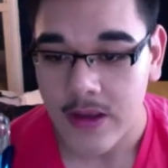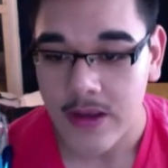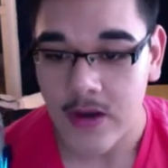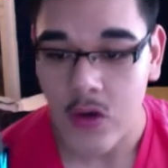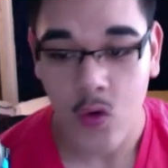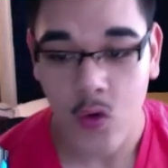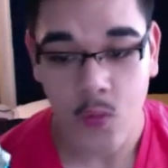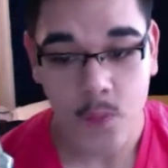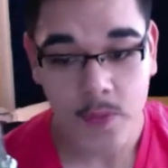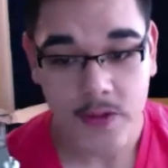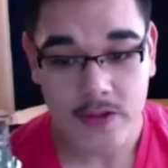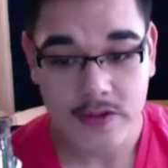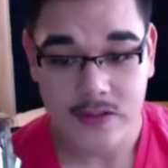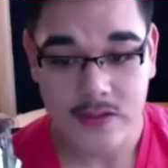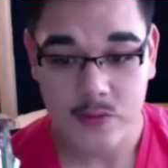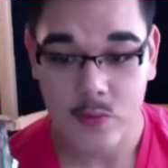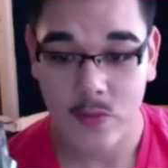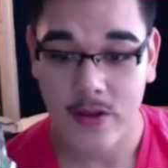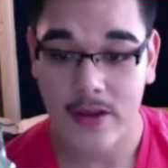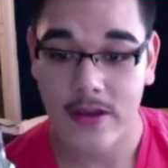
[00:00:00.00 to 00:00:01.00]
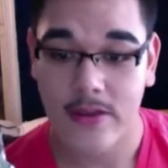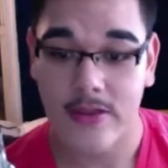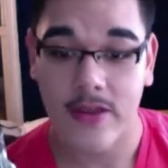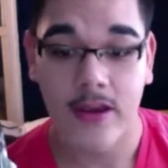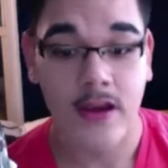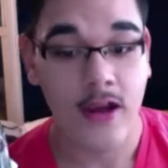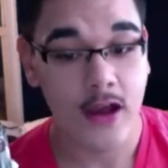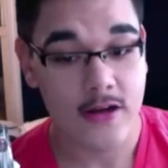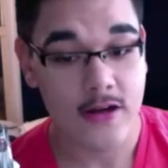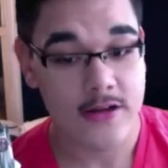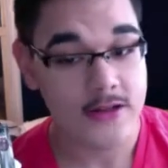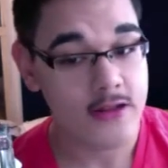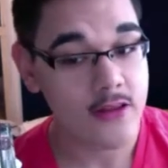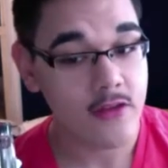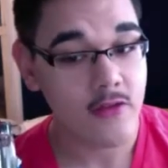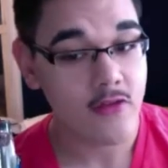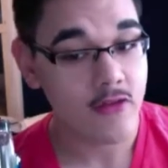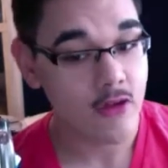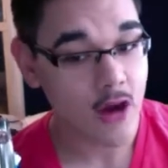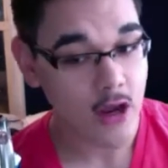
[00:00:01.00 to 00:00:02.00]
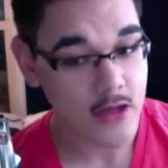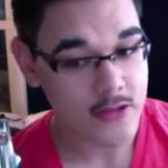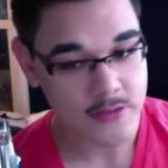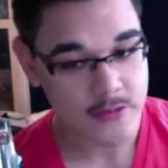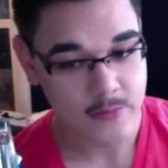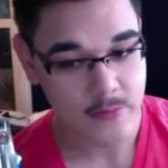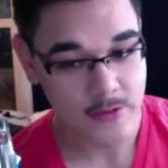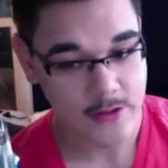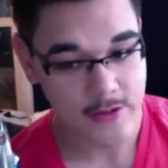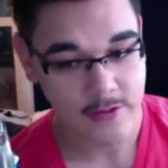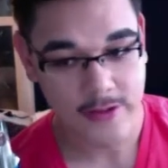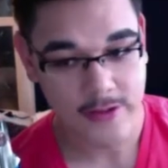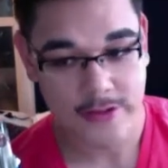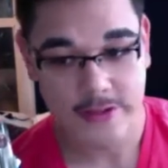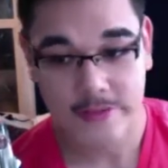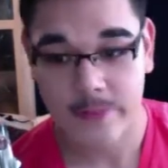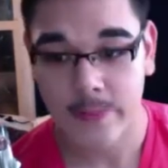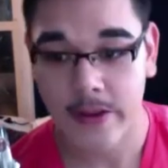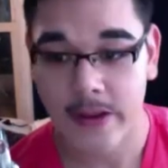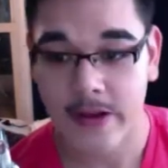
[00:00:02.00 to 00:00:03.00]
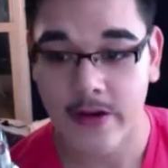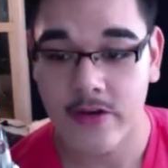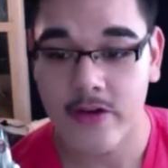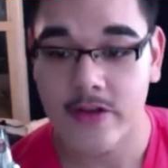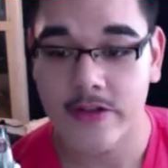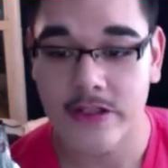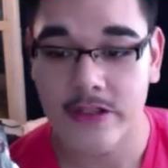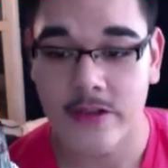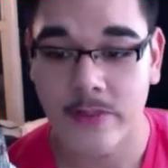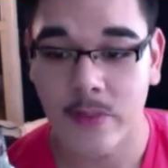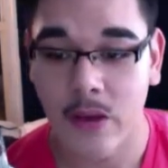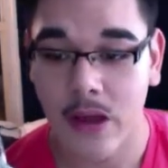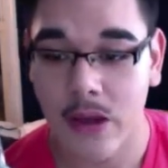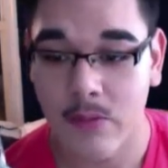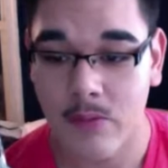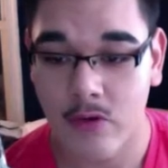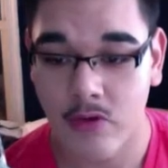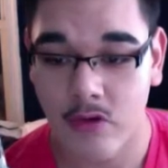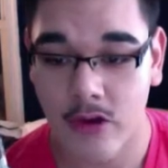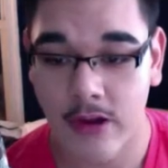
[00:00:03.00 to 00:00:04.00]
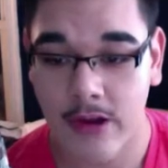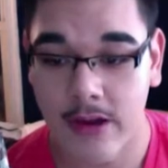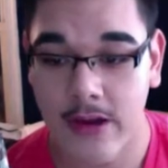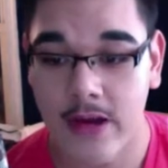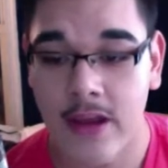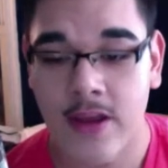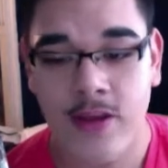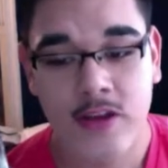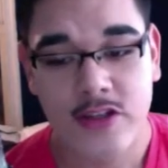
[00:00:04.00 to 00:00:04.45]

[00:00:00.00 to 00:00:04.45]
opens with a cocktail of raspberries, pears, and pomegranate,